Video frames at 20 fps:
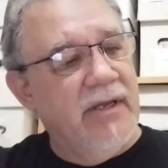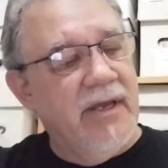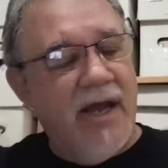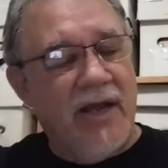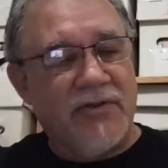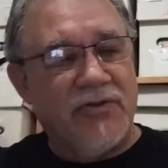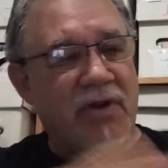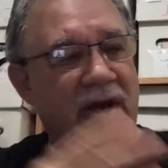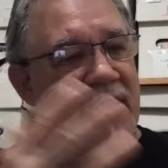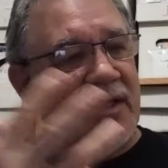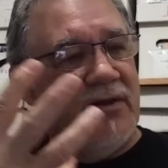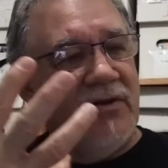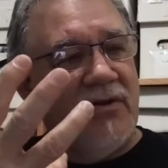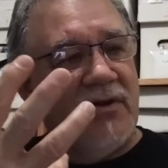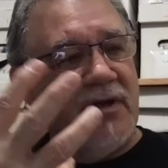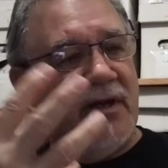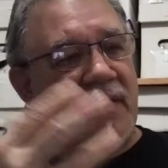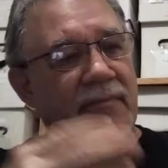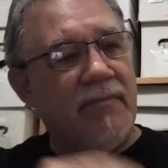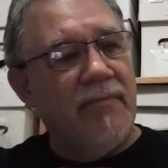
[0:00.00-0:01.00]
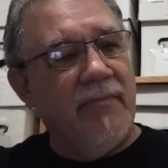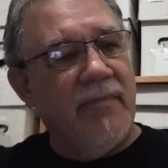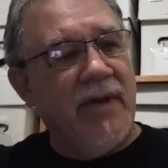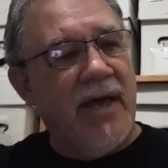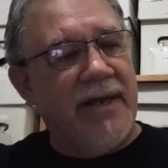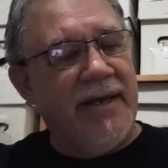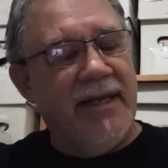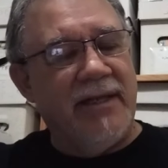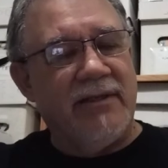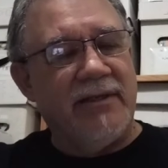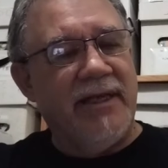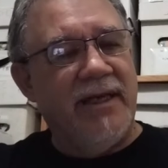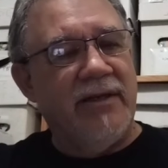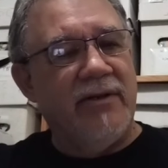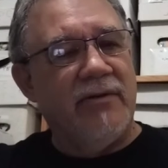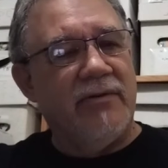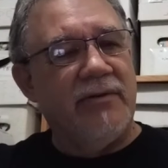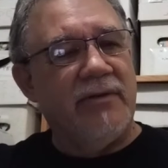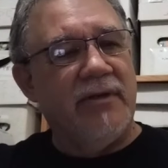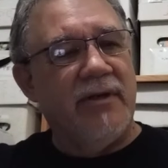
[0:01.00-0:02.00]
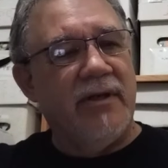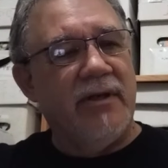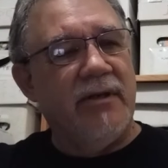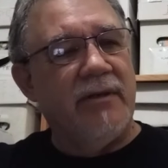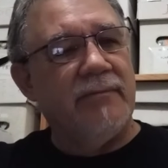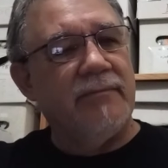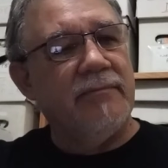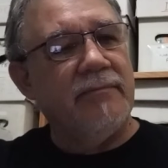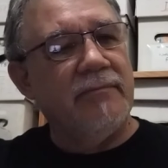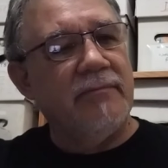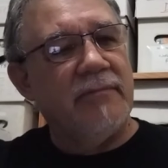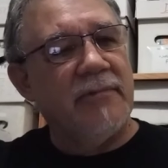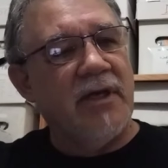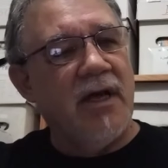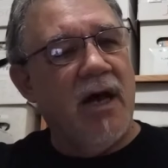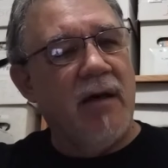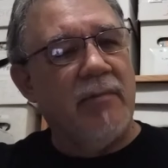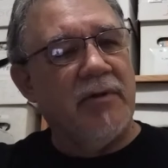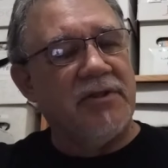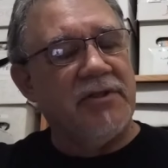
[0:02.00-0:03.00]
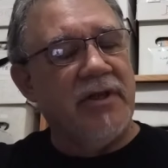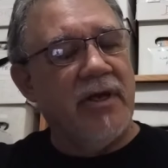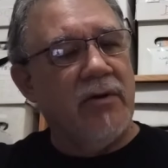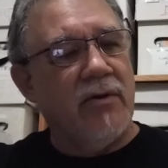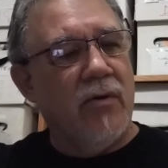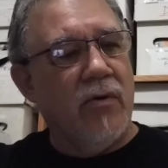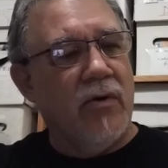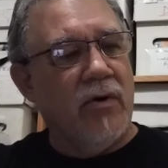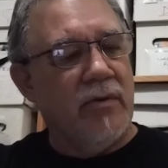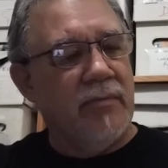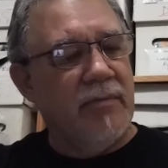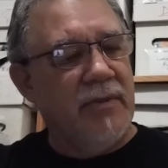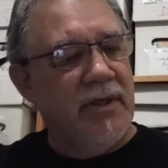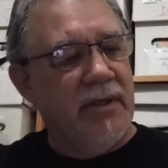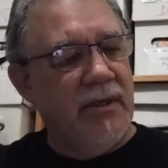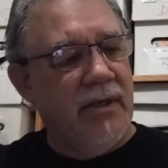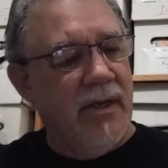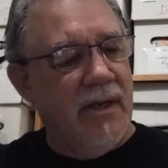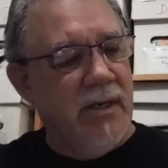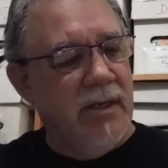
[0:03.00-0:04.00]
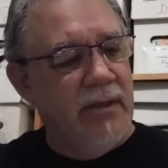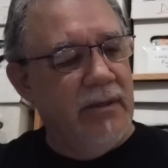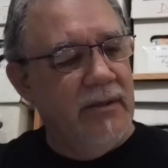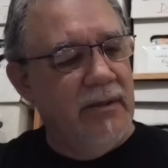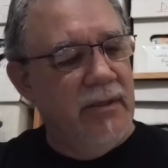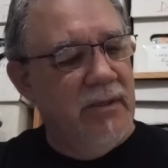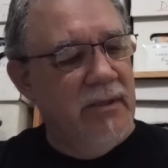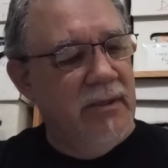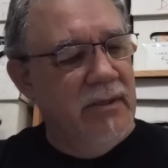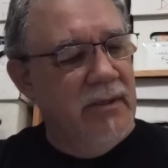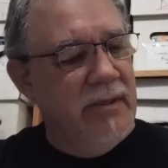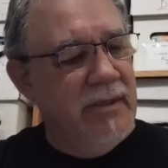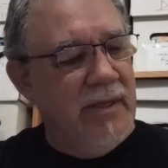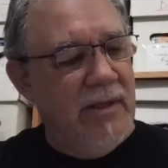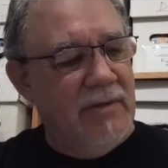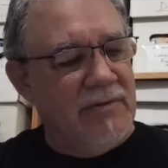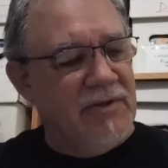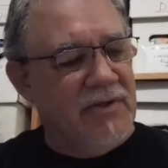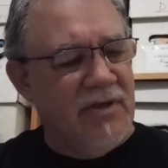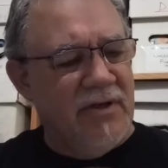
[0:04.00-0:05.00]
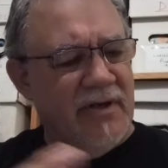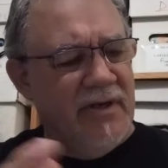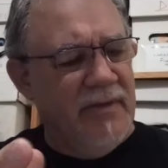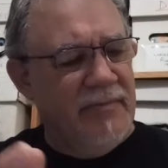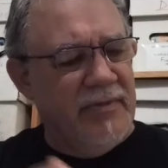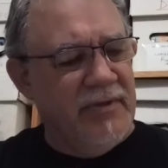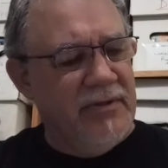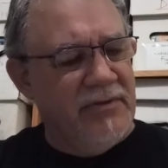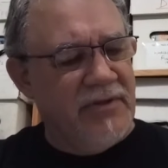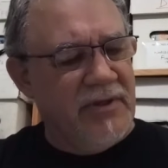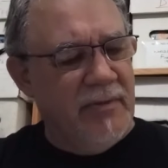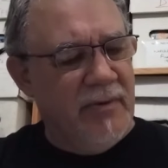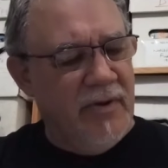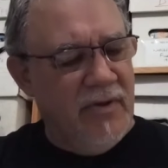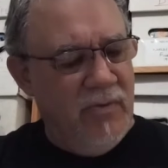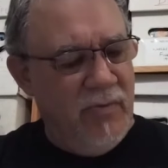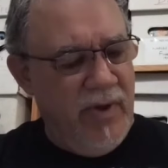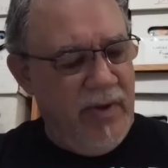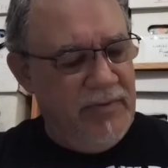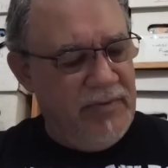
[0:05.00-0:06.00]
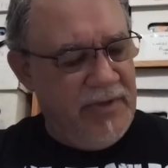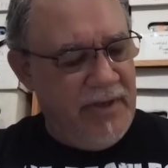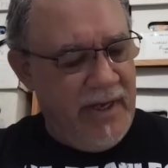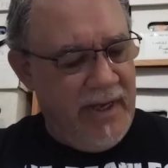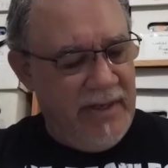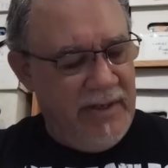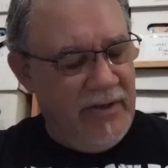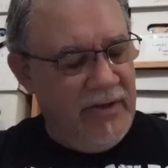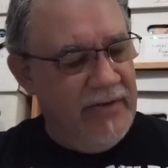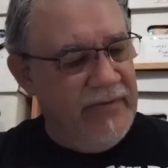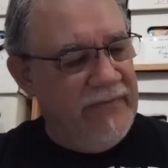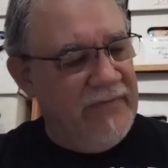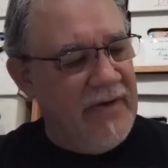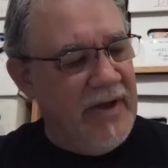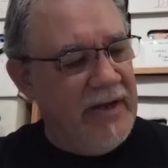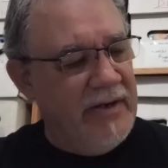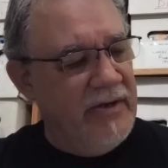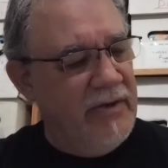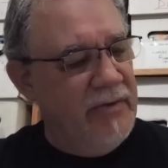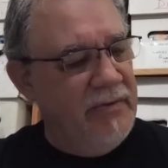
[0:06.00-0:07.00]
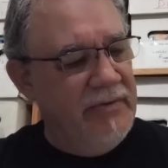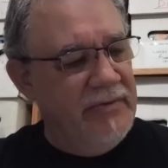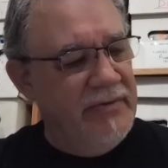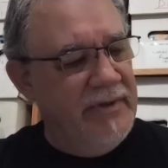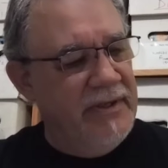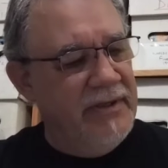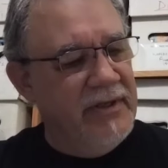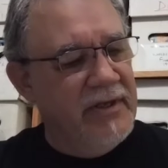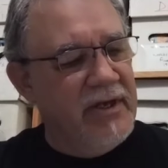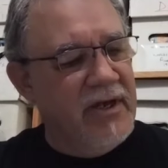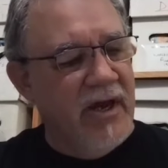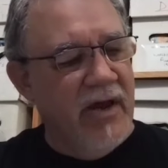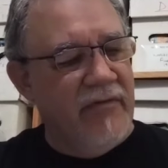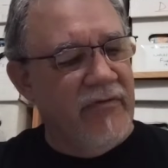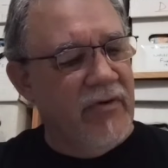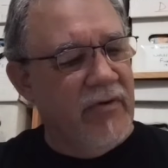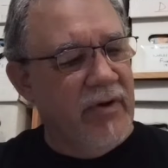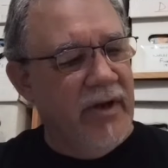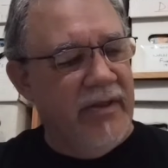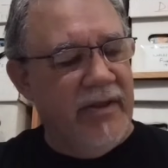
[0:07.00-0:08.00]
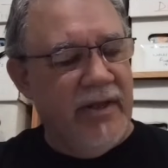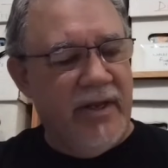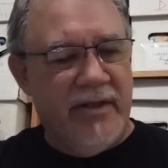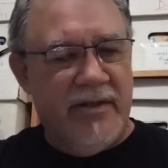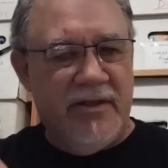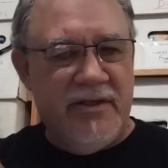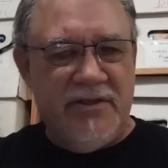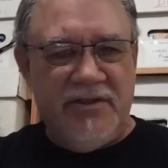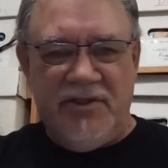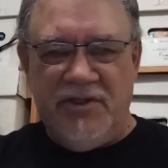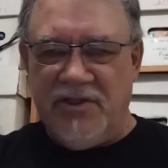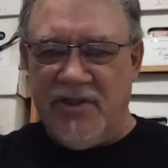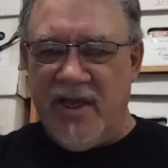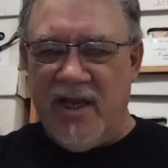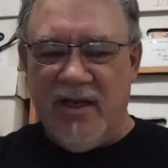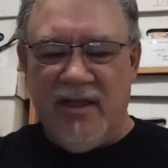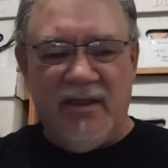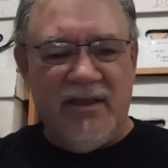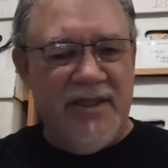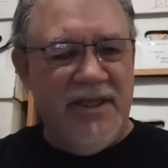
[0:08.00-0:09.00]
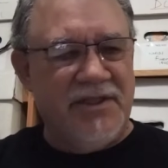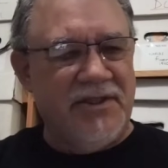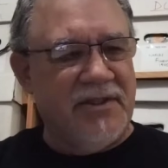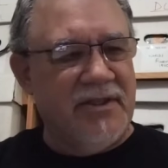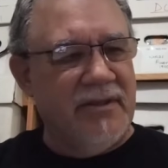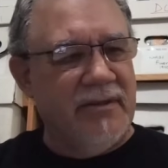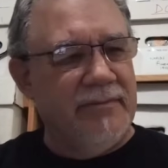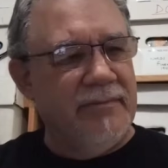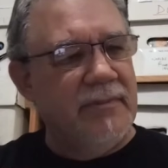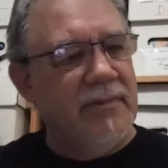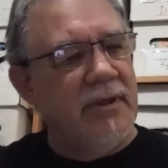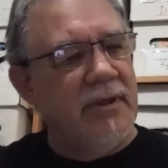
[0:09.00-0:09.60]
I tried to look up, I didn't get on comics.org, but I was looking up on some other website and couldn't find who did the cover or anything. It just kind of listed them.